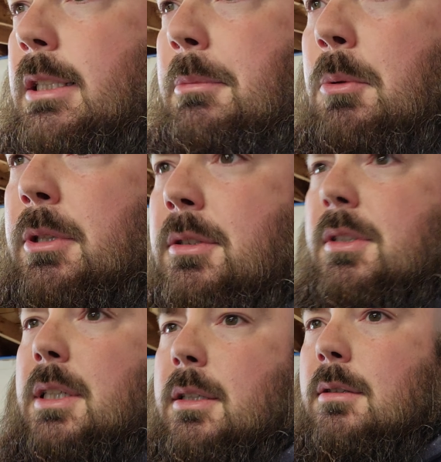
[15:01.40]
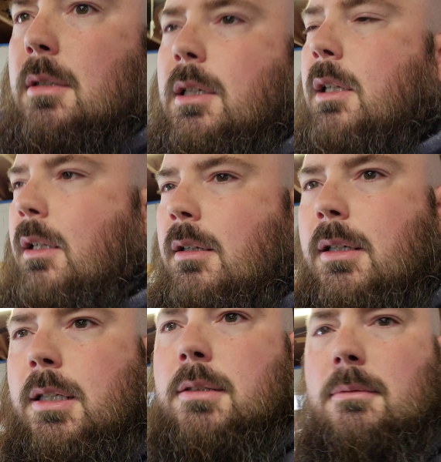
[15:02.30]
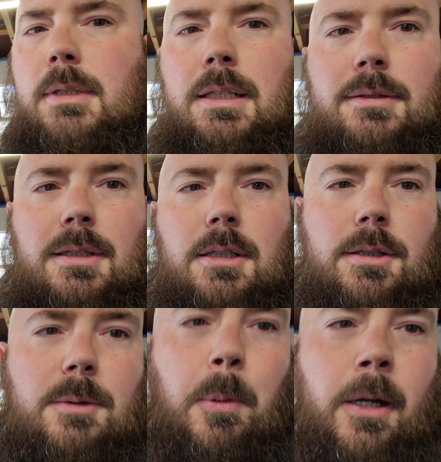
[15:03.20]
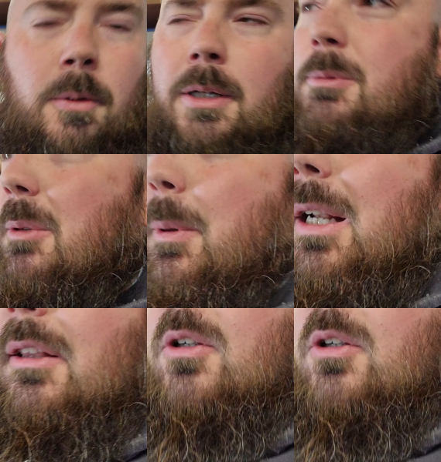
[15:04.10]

clean my windows in here, and kind of suck all the spider webs up out of